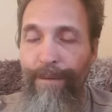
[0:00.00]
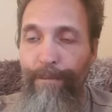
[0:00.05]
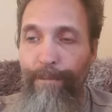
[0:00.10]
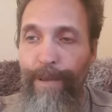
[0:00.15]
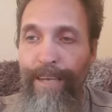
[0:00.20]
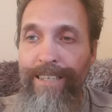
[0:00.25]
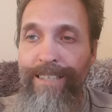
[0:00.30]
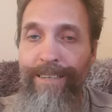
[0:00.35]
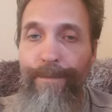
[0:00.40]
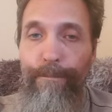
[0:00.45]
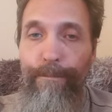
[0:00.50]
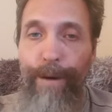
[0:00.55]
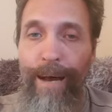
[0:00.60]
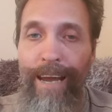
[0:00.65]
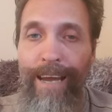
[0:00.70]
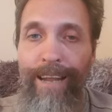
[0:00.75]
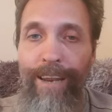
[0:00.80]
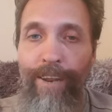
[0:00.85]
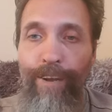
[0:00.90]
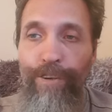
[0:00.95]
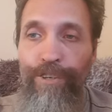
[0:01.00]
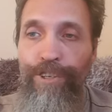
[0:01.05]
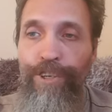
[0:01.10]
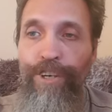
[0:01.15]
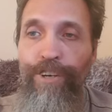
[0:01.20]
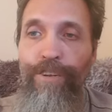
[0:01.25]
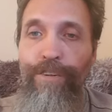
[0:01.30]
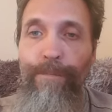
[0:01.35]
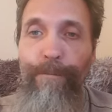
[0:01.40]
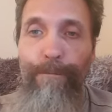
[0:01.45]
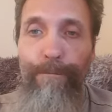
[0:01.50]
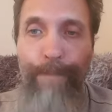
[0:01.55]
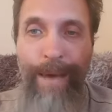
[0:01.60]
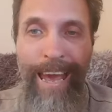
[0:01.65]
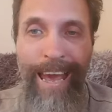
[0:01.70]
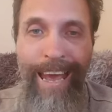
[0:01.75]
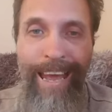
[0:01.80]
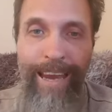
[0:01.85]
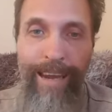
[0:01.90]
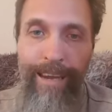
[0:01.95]
picks a biological
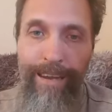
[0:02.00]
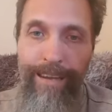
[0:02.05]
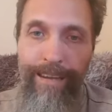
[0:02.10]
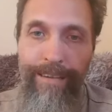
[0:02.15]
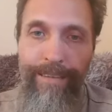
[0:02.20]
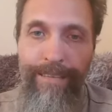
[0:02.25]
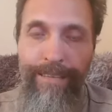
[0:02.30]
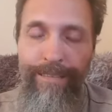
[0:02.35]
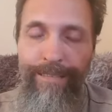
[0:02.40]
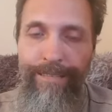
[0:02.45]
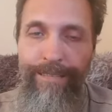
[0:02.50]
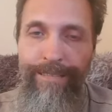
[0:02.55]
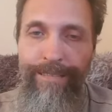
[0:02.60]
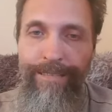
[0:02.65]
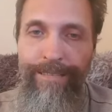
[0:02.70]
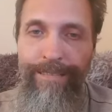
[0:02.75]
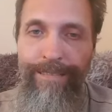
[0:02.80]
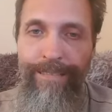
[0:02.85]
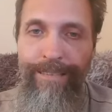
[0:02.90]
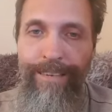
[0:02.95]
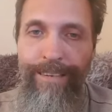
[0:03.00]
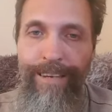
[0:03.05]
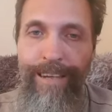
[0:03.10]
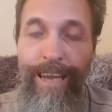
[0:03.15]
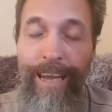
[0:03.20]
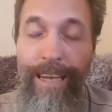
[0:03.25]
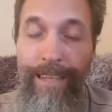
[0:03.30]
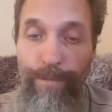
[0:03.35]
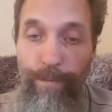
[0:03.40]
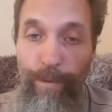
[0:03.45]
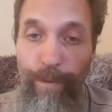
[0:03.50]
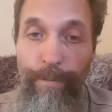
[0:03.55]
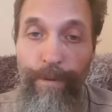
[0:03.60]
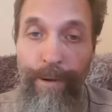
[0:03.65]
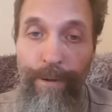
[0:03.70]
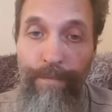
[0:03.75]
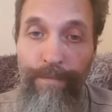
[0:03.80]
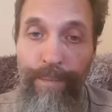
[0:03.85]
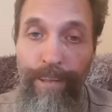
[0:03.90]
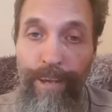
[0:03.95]
man as
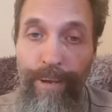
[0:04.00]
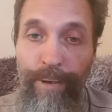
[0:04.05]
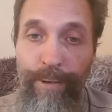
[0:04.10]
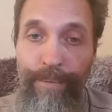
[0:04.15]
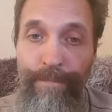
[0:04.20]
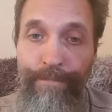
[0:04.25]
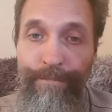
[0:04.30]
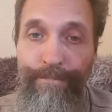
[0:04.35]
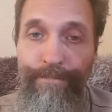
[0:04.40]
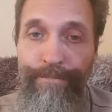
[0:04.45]
Woman of the Year.